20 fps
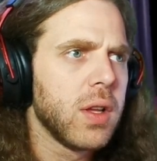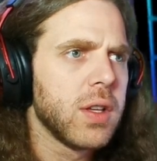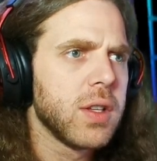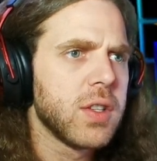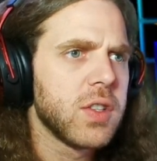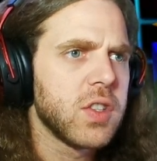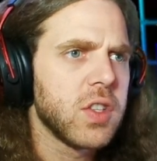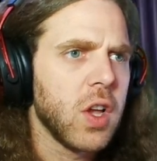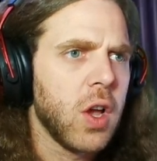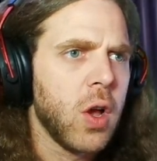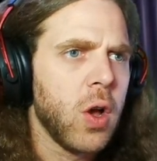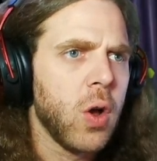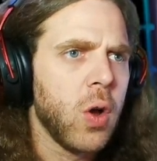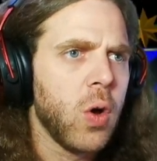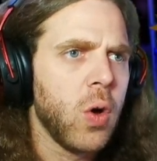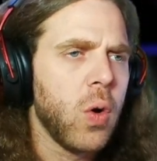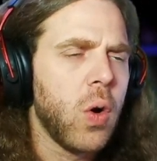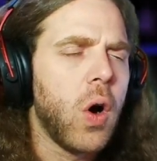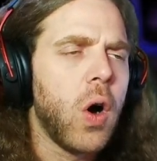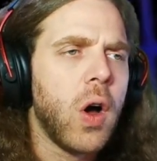
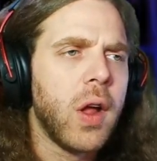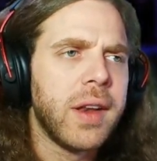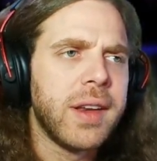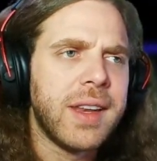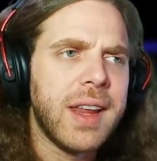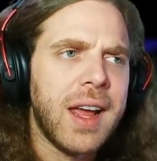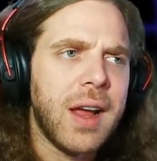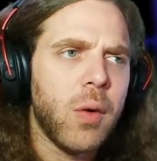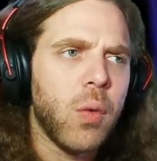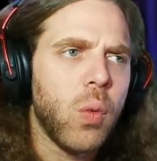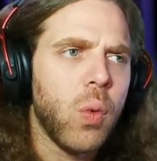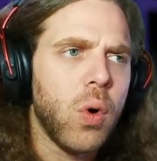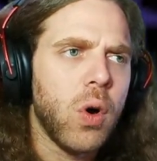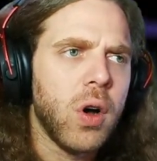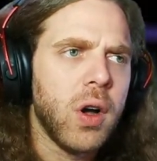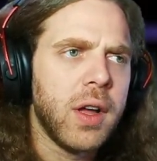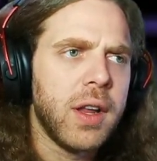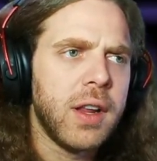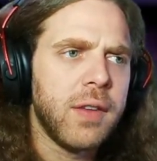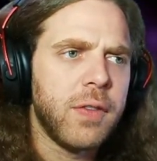So, on day
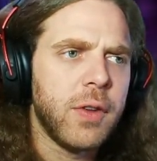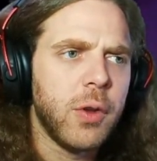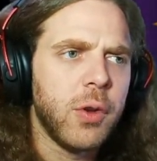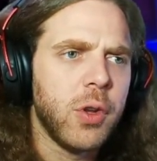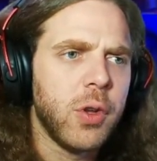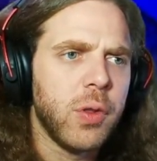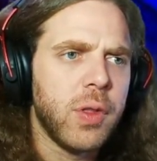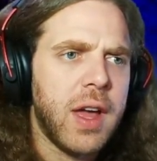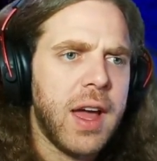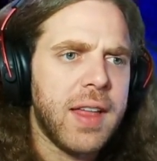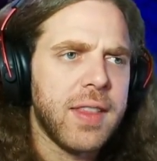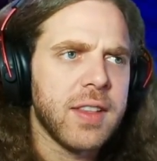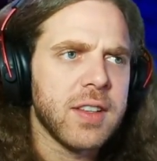1, if you do that,